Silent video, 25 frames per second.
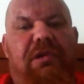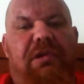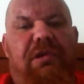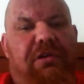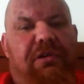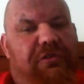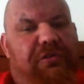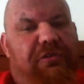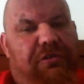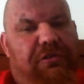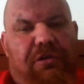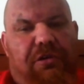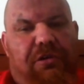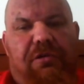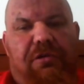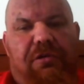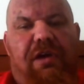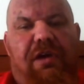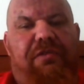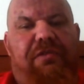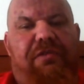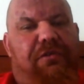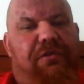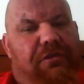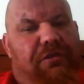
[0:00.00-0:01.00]
because you don't
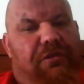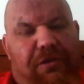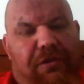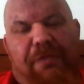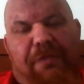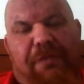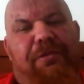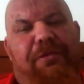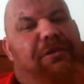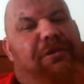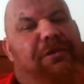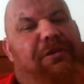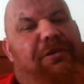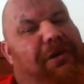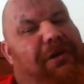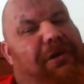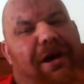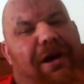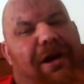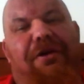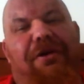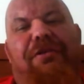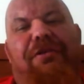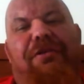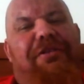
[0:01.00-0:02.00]
have a good grip and you can't
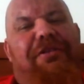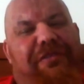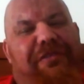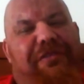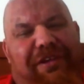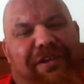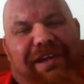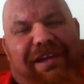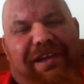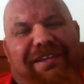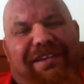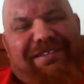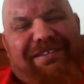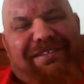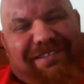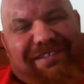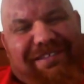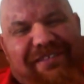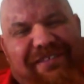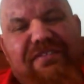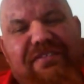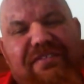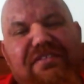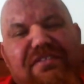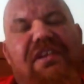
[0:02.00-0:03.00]
hold on to things.
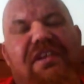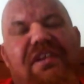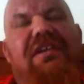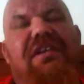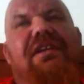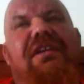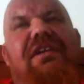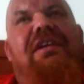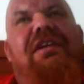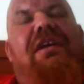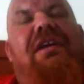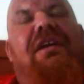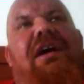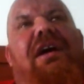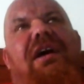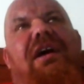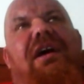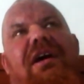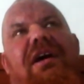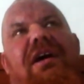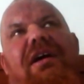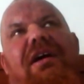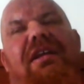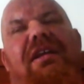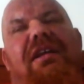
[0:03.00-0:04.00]

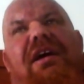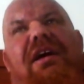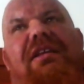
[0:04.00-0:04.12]
Mm-hmm.